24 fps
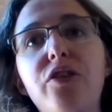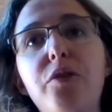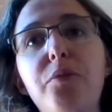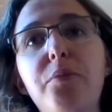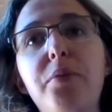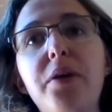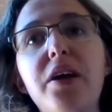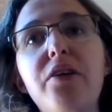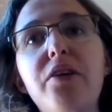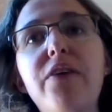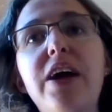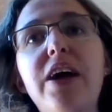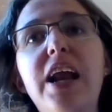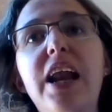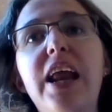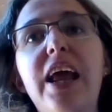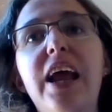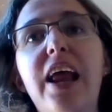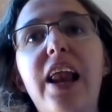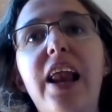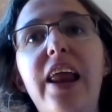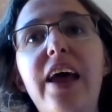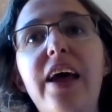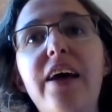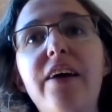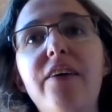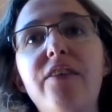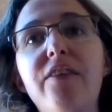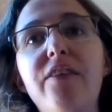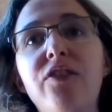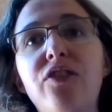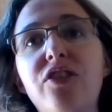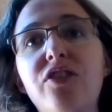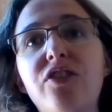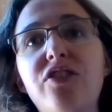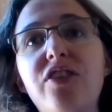and being really clear
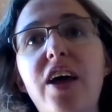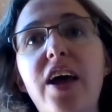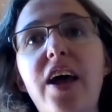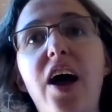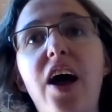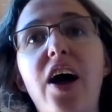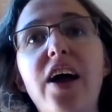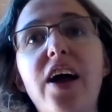to say,